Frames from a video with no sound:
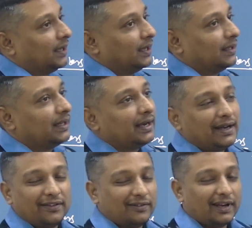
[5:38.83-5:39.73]
Then
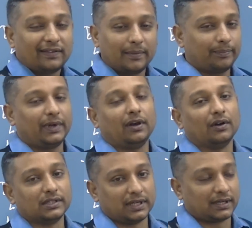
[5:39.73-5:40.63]
it is very simple
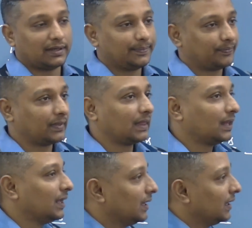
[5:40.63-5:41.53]
logic.
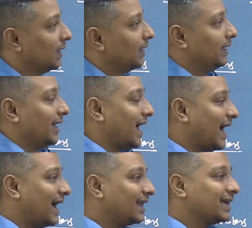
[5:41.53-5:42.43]

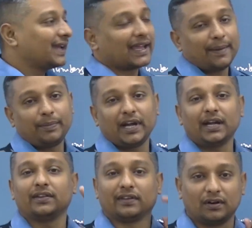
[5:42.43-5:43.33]
Had they kept
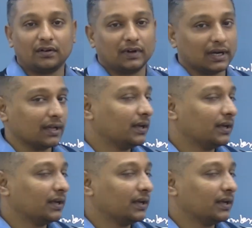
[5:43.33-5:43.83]
it 0, 1,